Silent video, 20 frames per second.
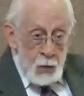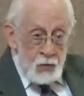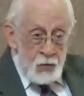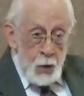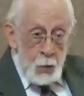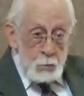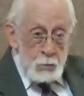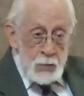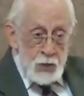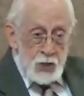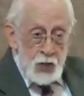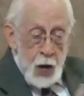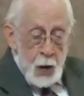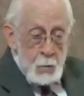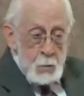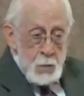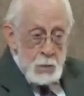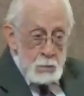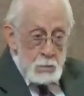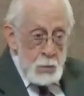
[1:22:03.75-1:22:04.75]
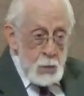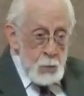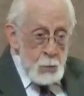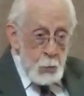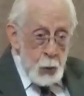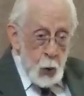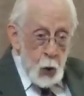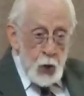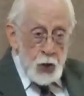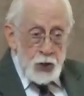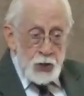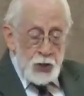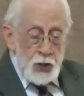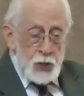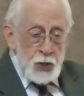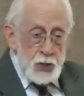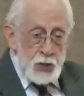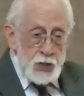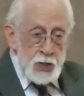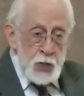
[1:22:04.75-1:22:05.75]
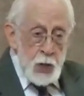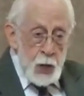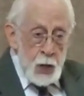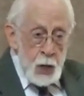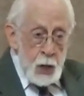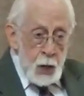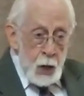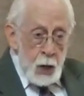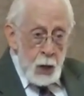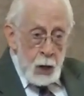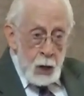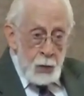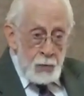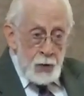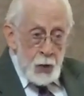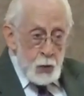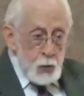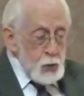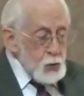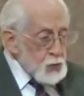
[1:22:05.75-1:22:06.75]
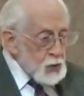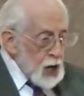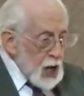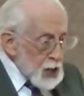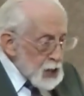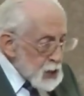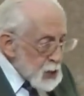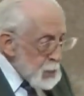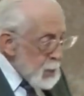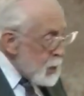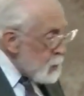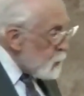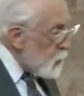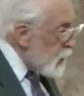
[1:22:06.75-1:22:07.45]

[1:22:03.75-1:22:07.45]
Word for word: From some portions of the New Testament,